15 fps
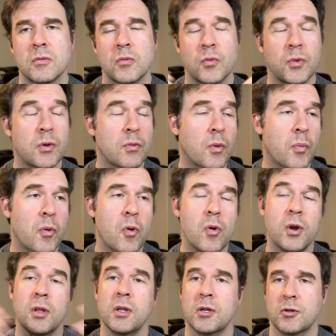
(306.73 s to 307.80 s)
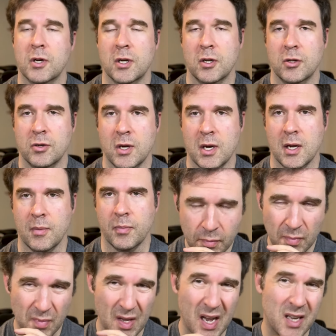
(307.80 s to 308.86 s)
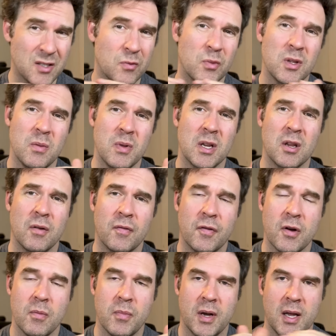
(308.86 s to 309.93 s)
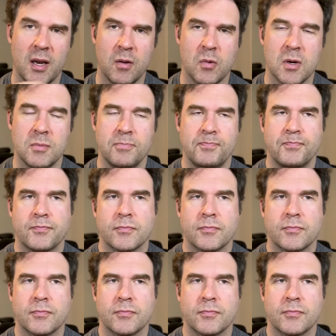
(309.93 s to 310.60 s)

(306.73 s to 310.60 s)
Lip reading: We reportedly tried to trade up. It hasn't really been confirmed by anyone.